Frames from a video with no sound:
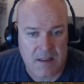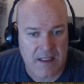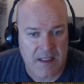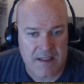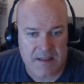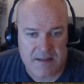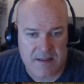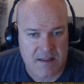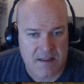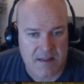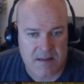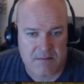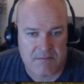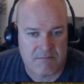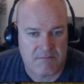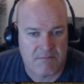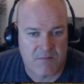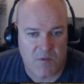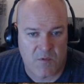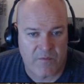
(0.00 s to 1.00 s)
It's
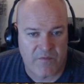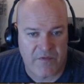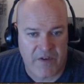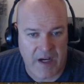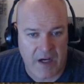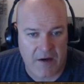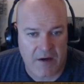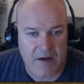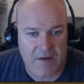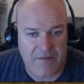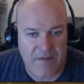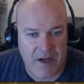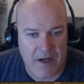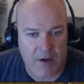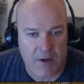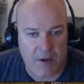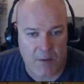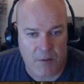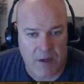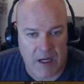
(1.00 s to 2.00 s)
very,
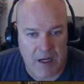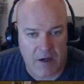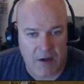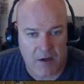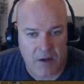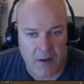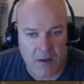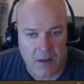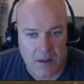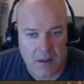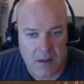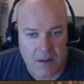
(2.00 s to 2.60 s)
very rare.